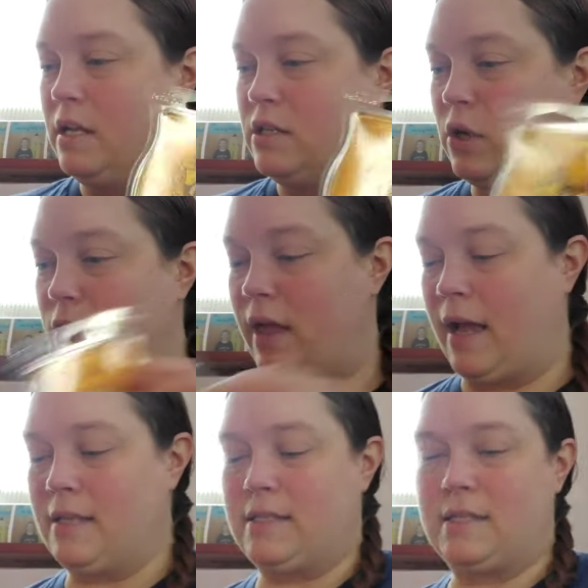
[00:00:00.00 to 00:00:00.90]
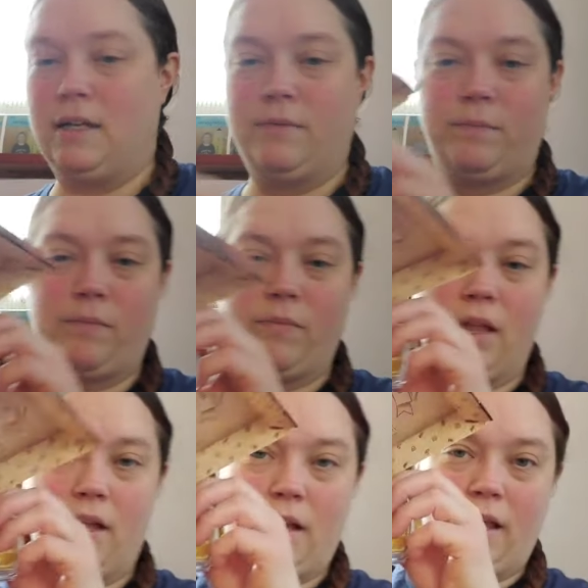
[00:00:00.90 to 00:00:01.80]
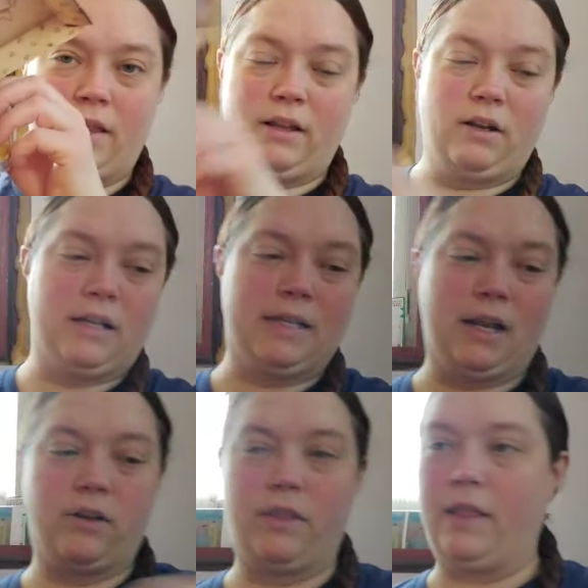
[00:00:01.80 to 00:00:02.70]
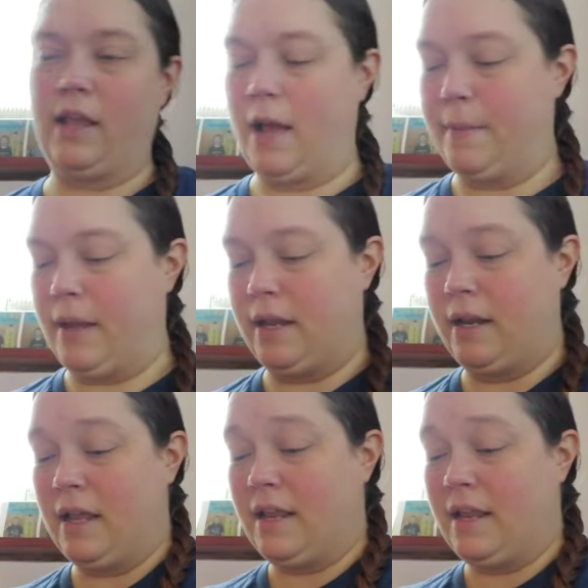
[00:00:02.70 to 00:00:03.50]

So that's in the little container that they come in.